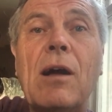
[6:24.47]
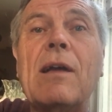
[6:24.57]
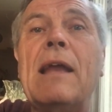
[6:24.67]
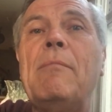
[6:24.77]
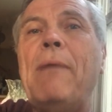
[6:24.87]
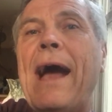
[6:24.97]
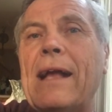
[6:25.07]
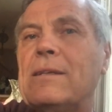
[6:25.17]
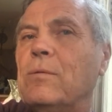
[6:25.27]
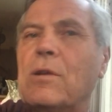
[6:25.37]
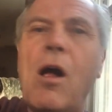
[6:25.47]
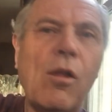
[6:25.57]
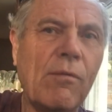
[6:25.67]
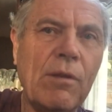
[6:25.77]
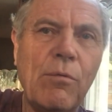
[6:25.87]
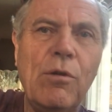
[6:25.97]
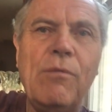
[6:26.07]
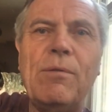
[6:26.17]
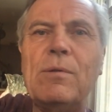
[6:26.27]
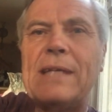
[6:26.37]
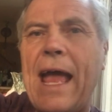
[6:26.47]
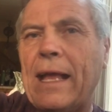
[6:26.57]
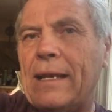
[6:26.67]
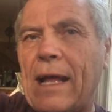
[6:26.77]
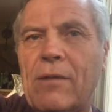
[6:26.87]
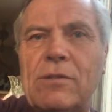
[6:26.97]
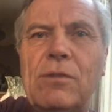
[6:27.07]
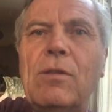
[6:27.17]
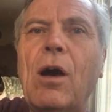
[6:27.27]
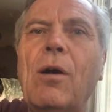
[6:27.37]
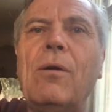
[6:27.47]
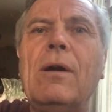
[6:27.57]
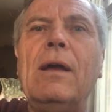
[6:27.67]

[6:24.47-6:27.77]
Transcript: I'll cut it back because it was all over the roof. It was hanging down too low.